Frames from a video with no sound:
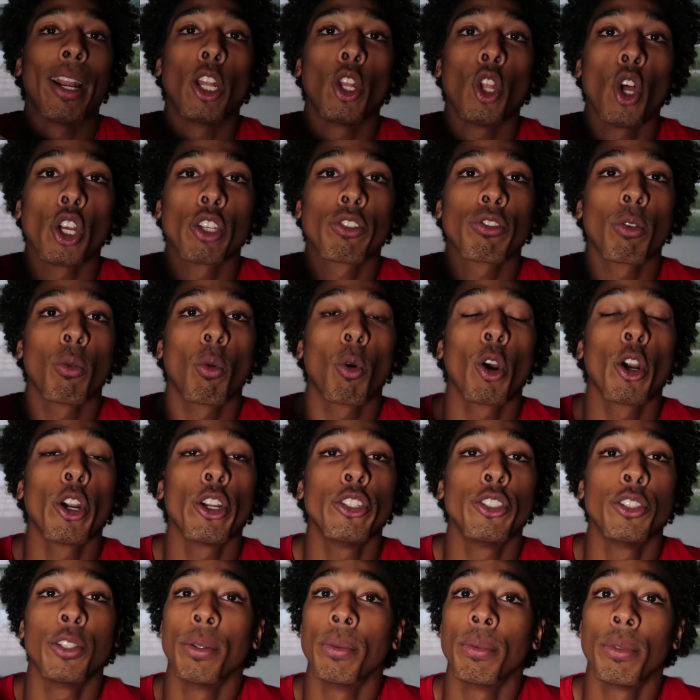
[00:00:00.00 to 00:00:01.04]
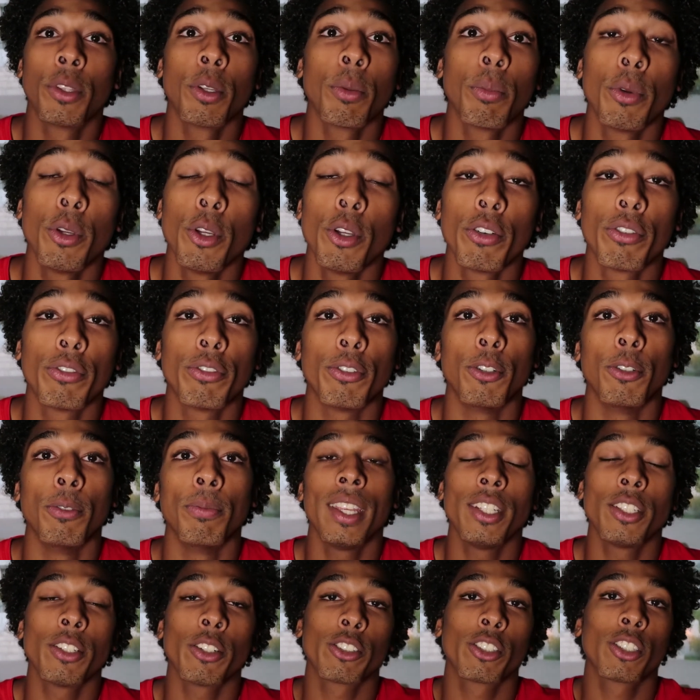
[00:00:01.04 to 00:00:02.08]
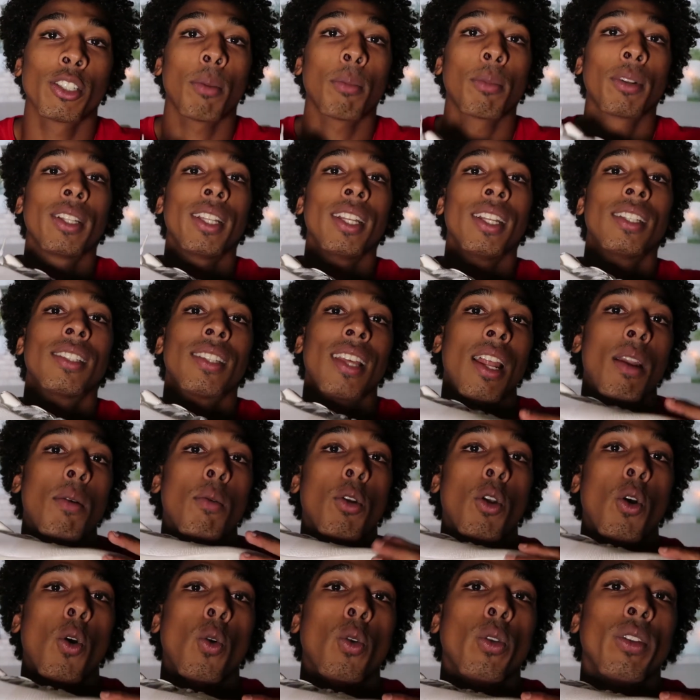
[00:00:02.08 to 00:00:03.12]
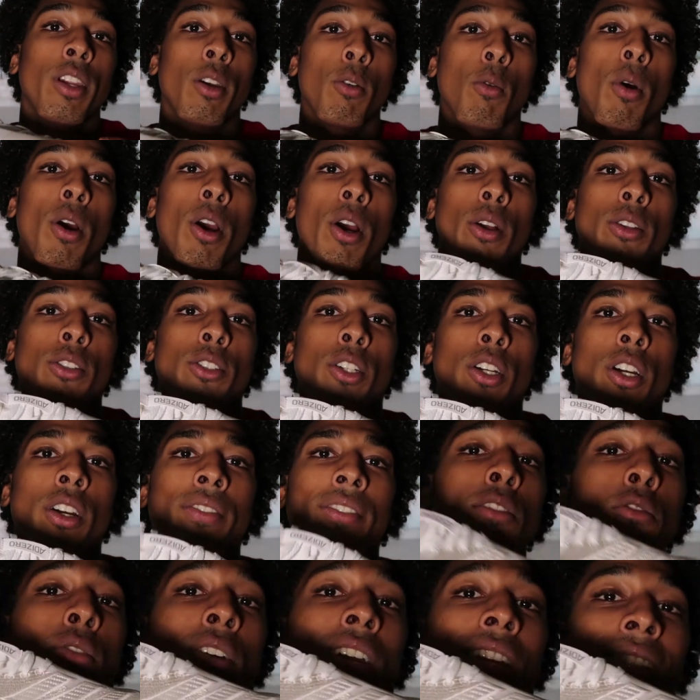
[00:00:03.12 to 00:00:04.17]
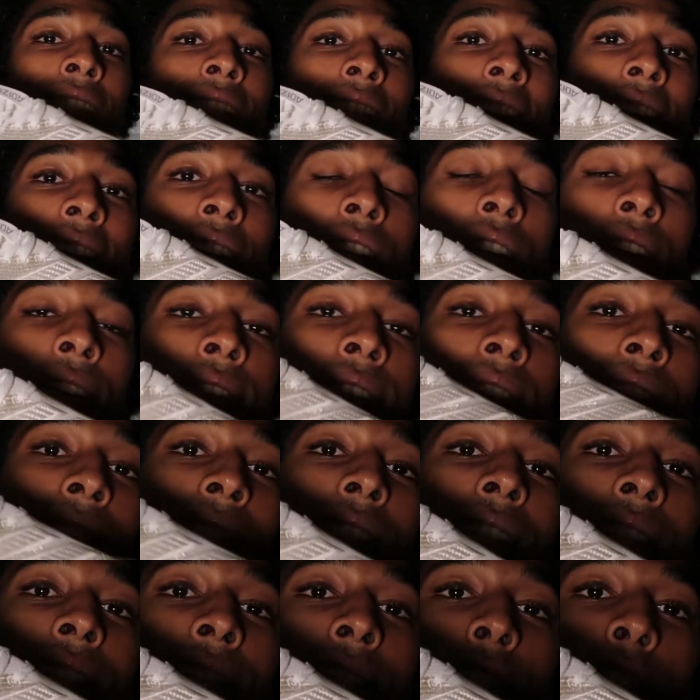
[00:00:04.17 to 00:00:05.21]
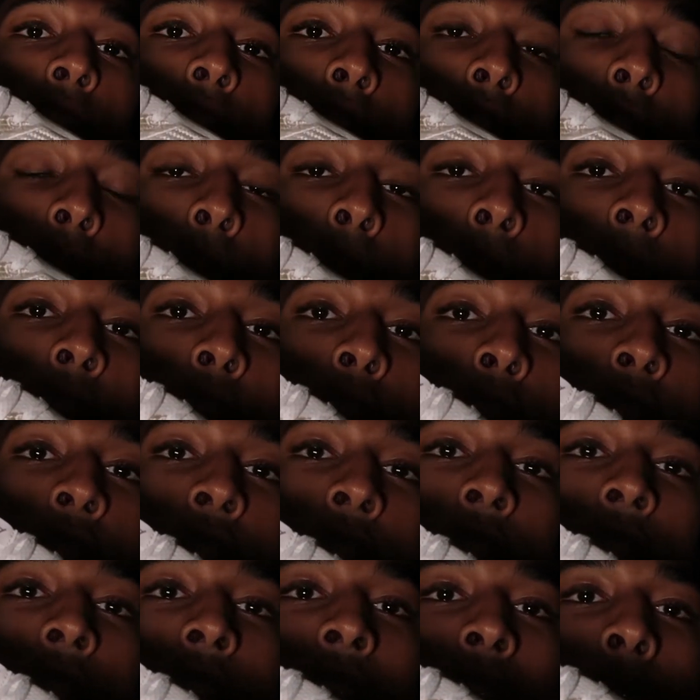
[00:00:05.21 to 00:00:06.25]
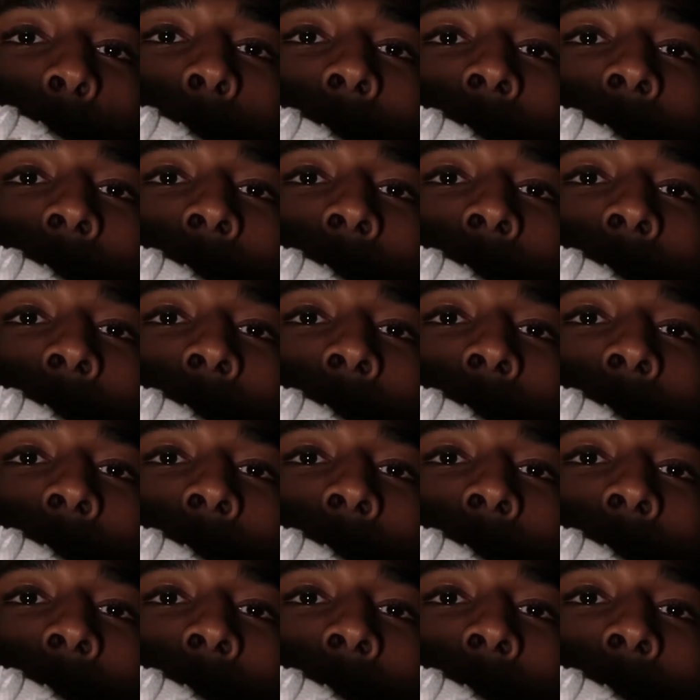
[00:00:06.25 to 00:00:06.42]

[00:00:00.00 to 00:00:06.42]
at a loss for words, they're beautiful. These are some cleats that I would only wear on turf. The reason I love these cleats so much is